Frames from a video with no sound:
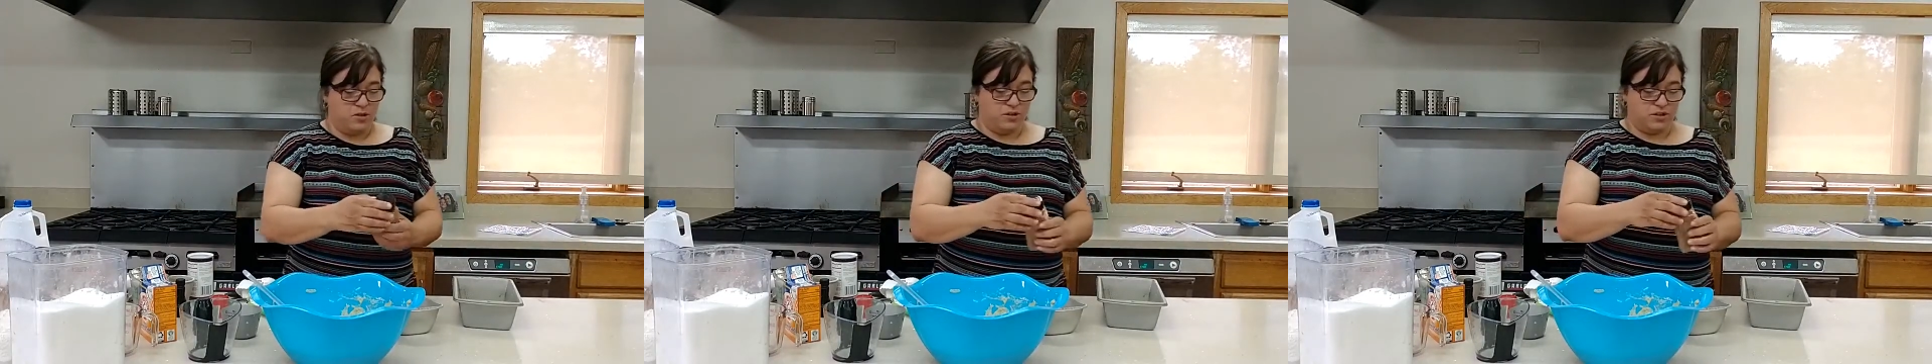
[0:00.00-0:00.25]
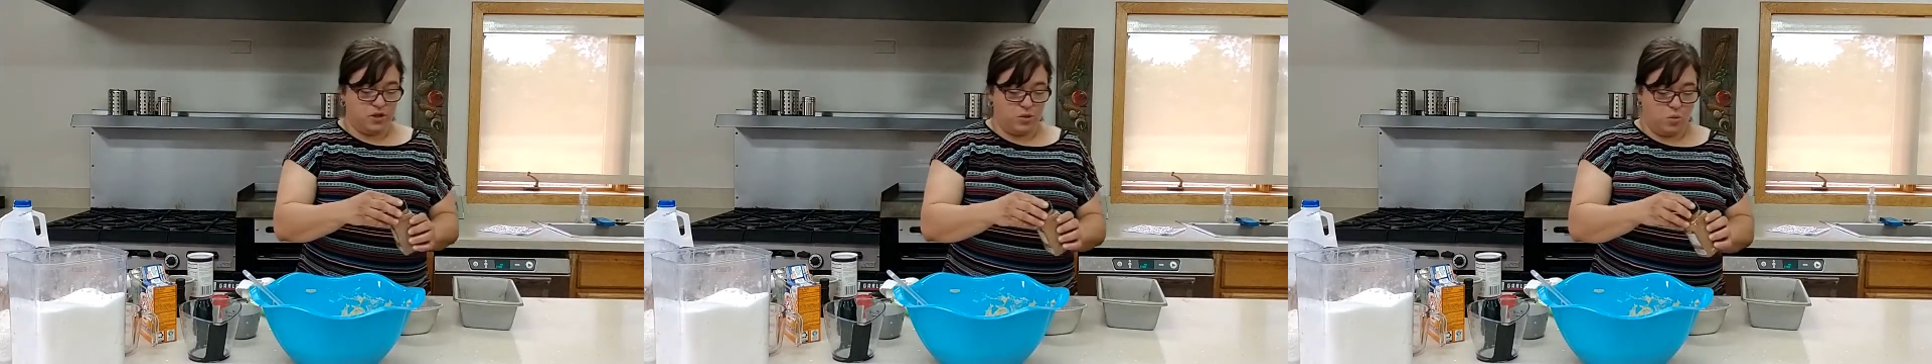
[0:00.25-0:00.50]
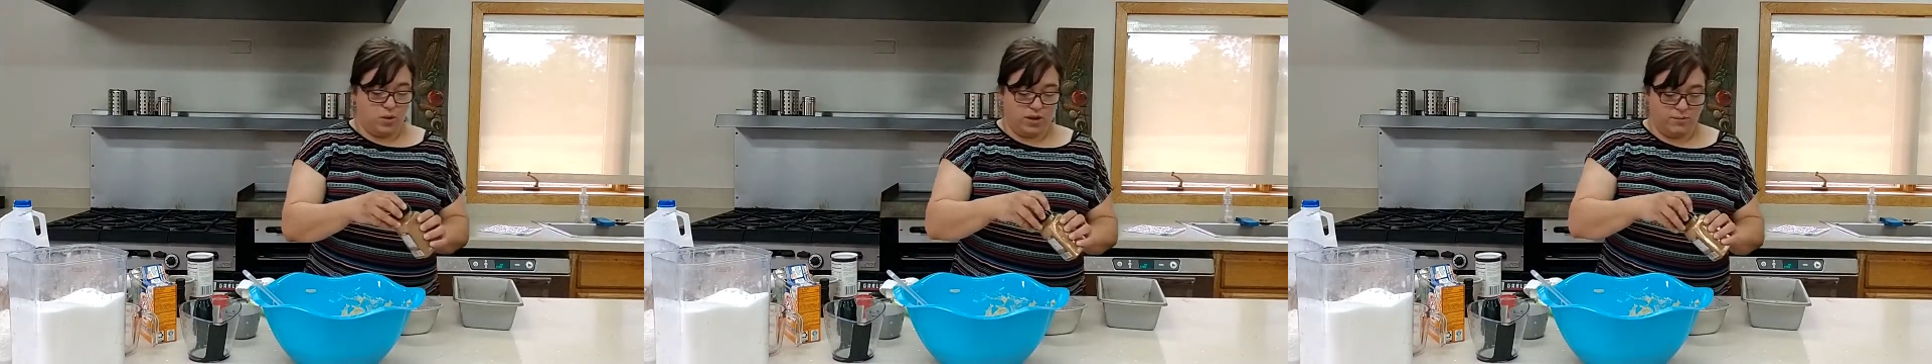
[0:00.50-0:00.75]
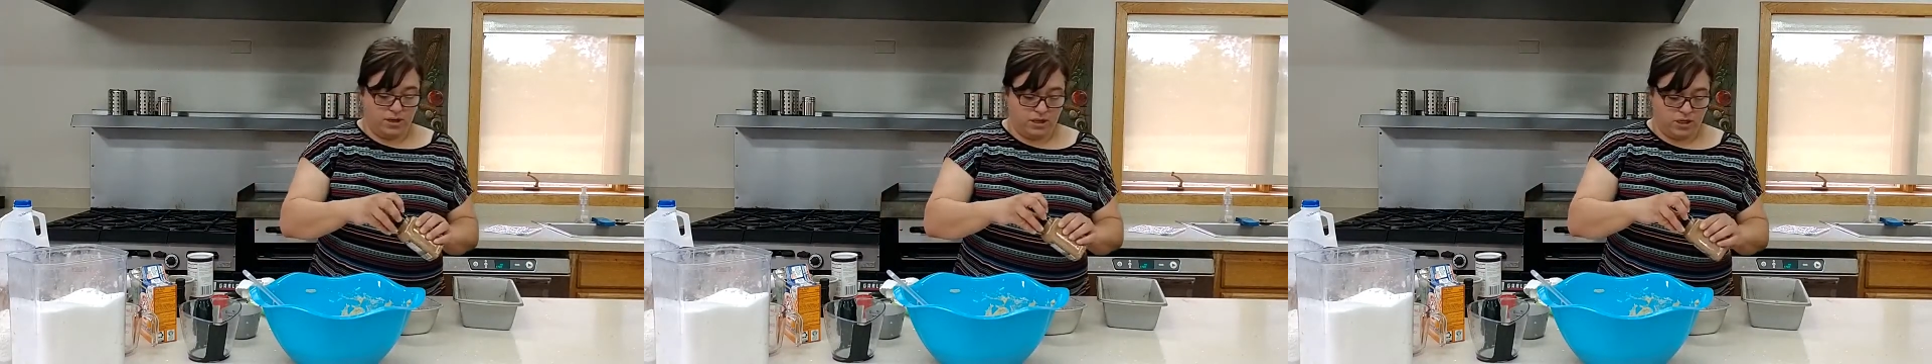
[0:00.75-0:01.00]
So
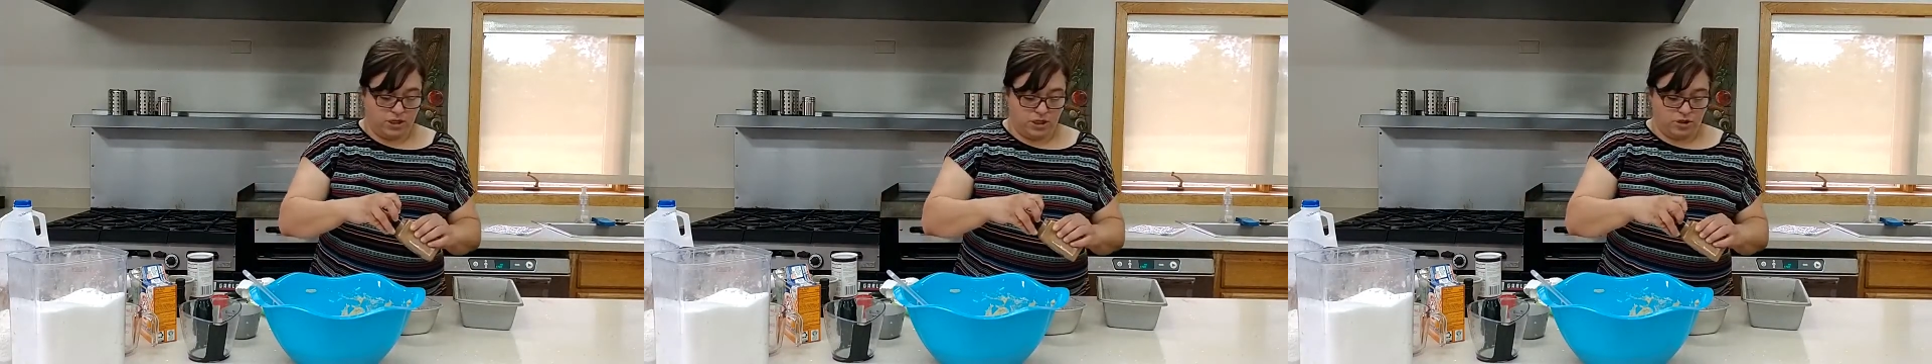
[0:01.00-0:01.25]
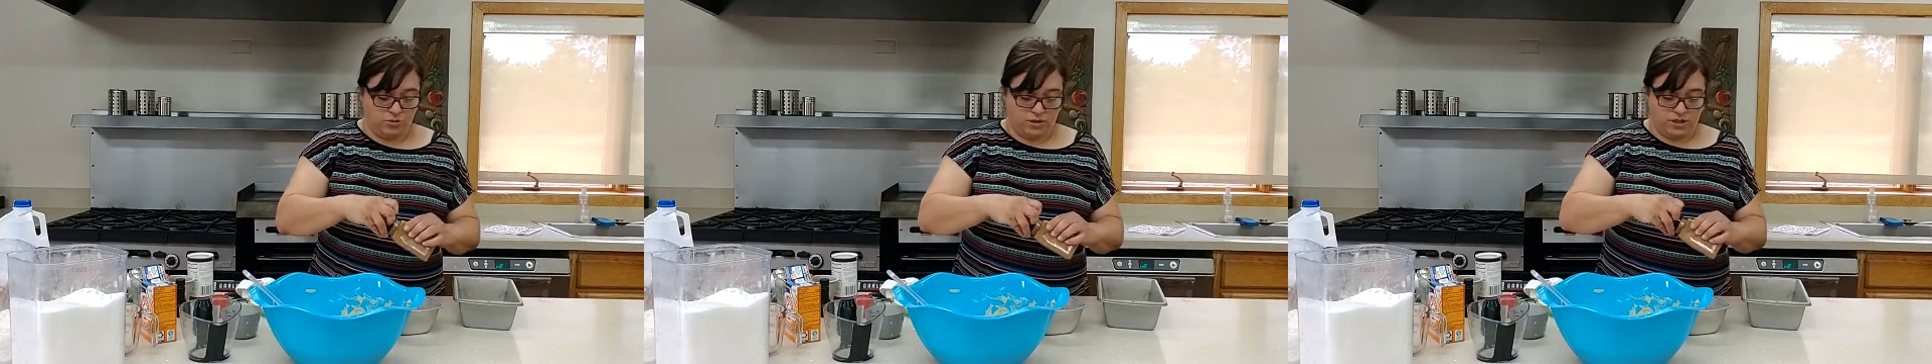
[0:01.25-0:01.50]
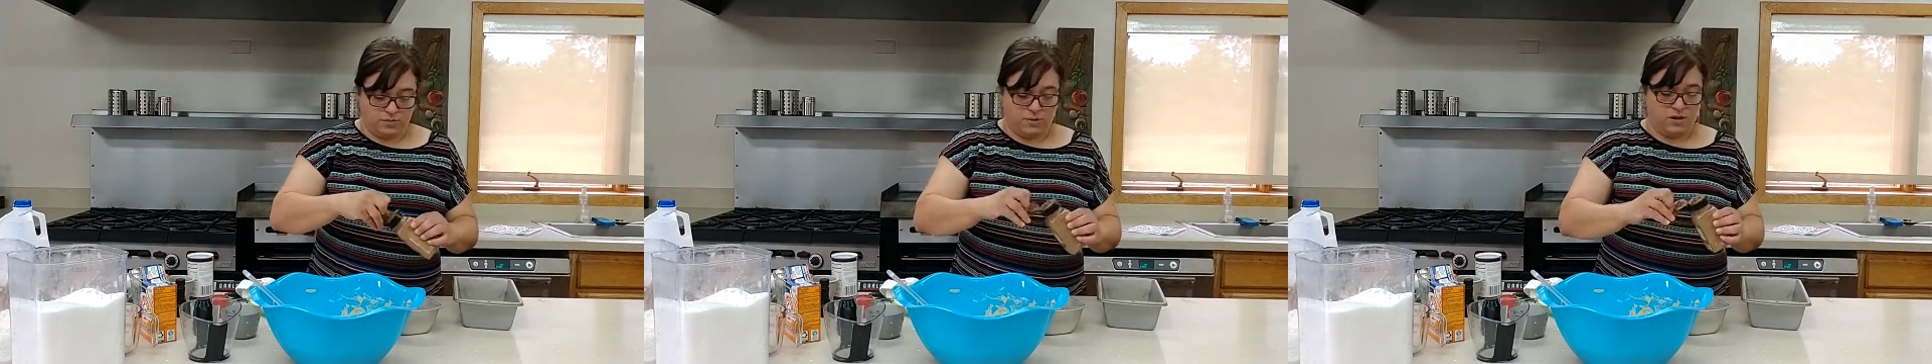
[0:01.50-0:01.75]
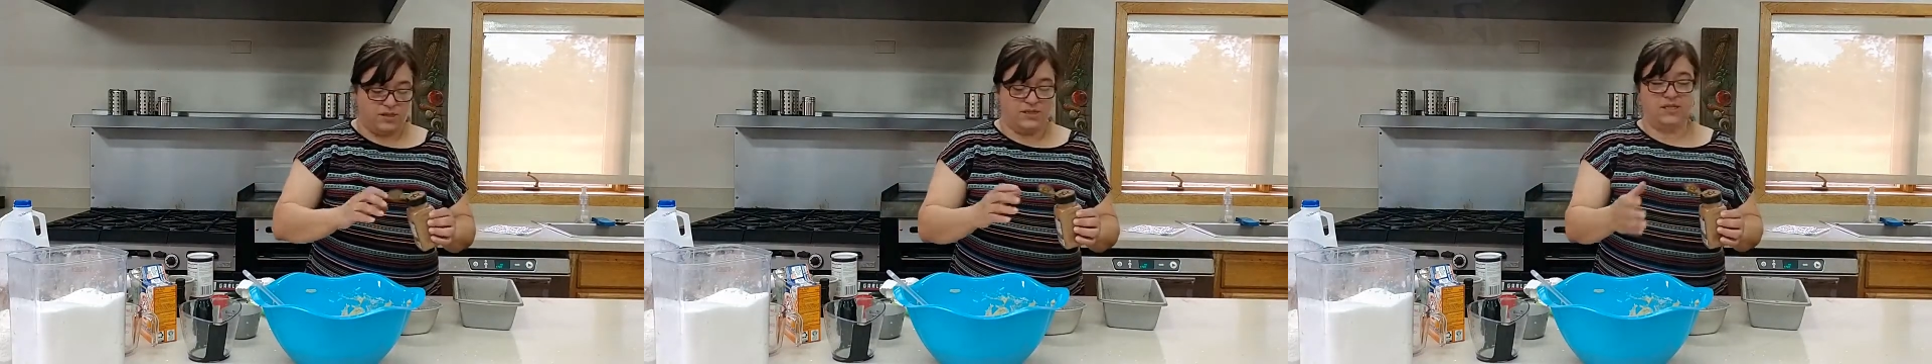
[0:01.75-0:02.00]
what I'm going to do is
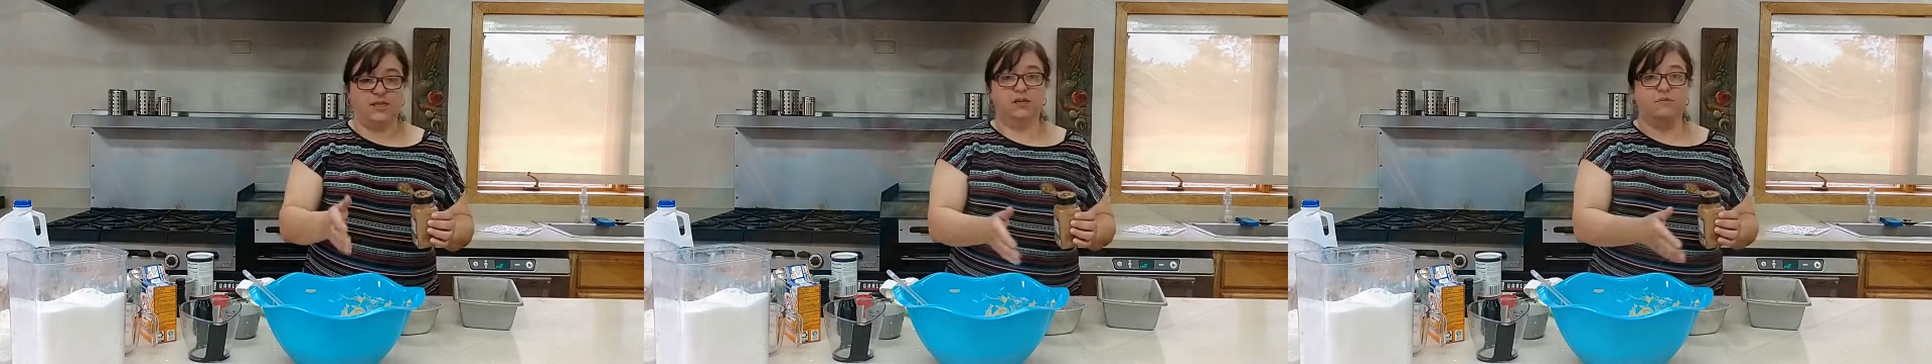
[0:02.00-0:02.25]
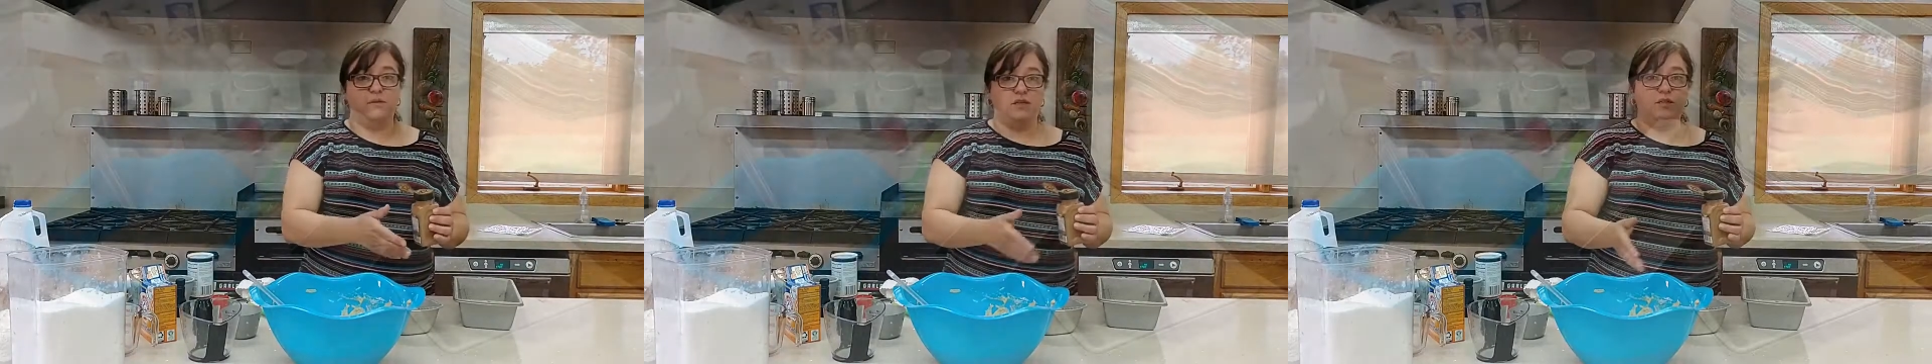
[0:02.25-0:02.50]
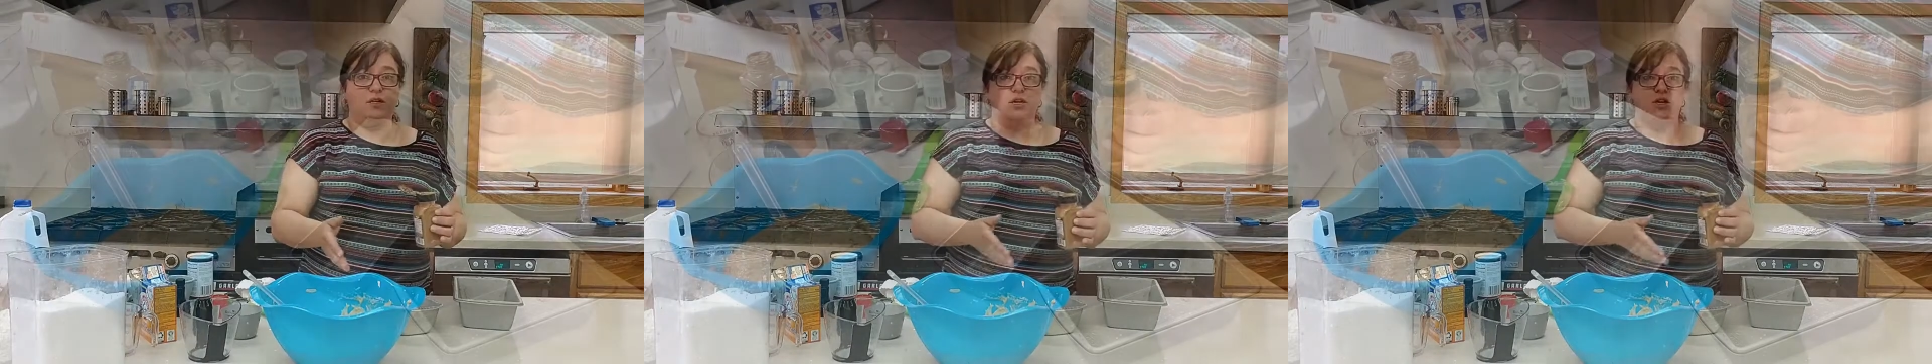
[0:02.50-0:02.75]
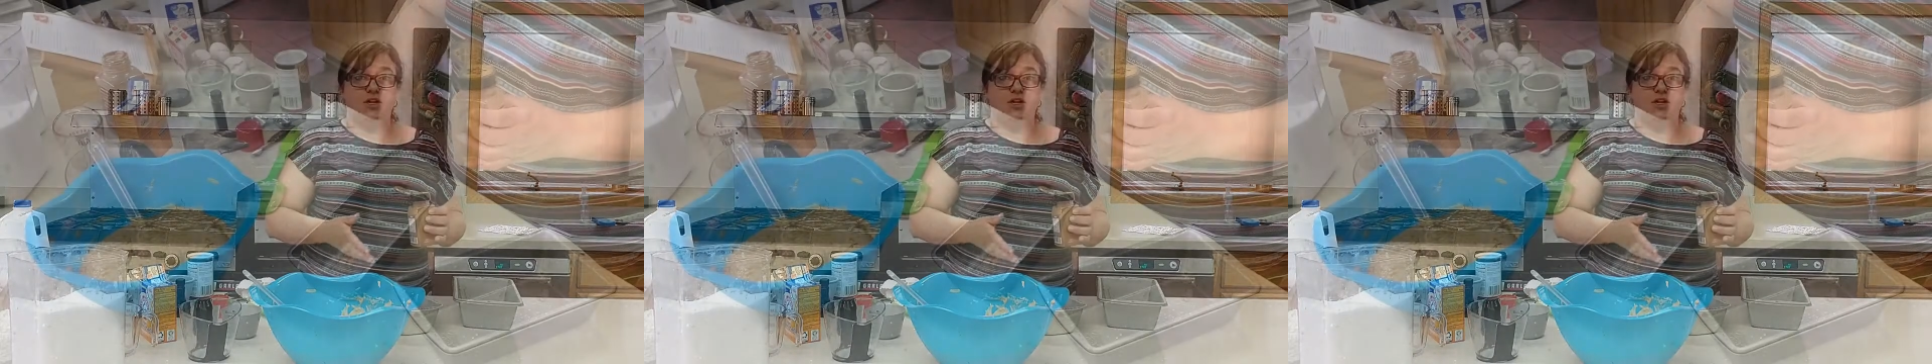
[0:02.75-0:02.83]
put the cinnamon